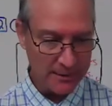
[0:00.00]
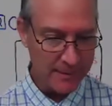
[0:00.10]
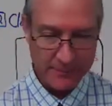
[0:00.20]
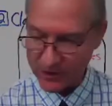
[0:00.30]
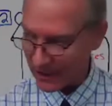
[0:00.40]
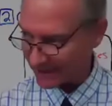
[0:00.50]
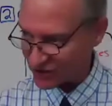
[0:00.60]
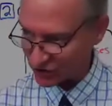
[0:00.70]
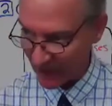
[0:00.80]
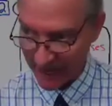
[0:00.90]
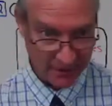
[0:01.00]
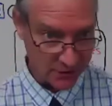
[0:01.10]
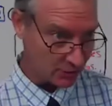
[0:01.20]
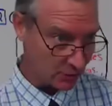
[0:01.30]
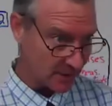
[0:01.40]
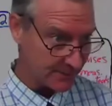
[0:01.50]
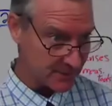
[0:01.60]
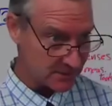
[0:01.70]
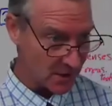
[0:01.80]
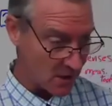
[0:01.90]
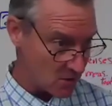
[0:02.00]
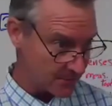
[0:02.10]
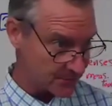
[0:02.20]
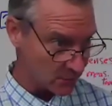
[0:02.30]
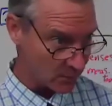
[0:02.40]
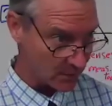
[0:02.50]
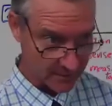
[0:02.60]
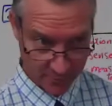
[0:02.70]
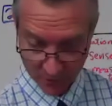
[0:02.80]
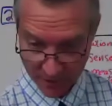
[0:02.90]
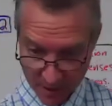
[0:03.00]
maybe you got distracted, you looked up and you saw, oh, there's a word on the board.